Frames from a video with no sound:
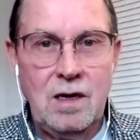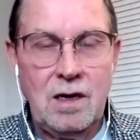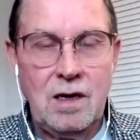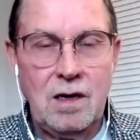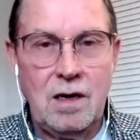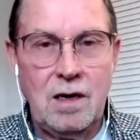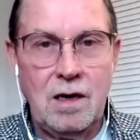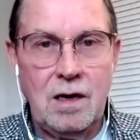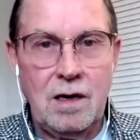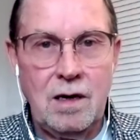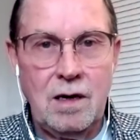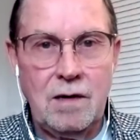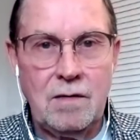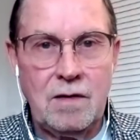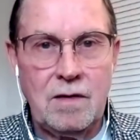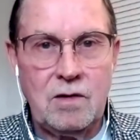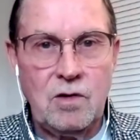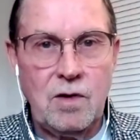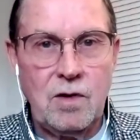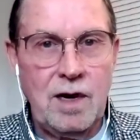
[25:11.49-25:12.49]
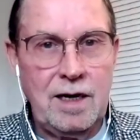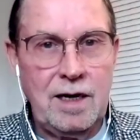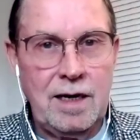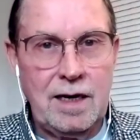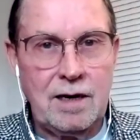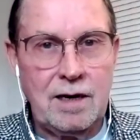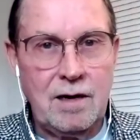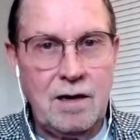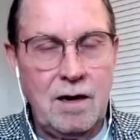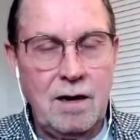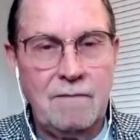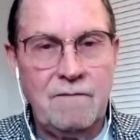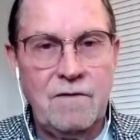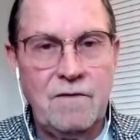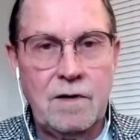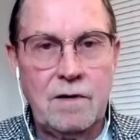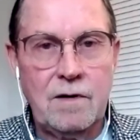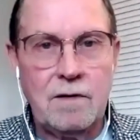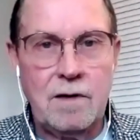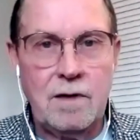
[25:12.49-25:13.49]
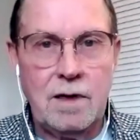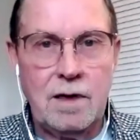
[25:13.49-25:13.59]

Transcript: trying to get comfort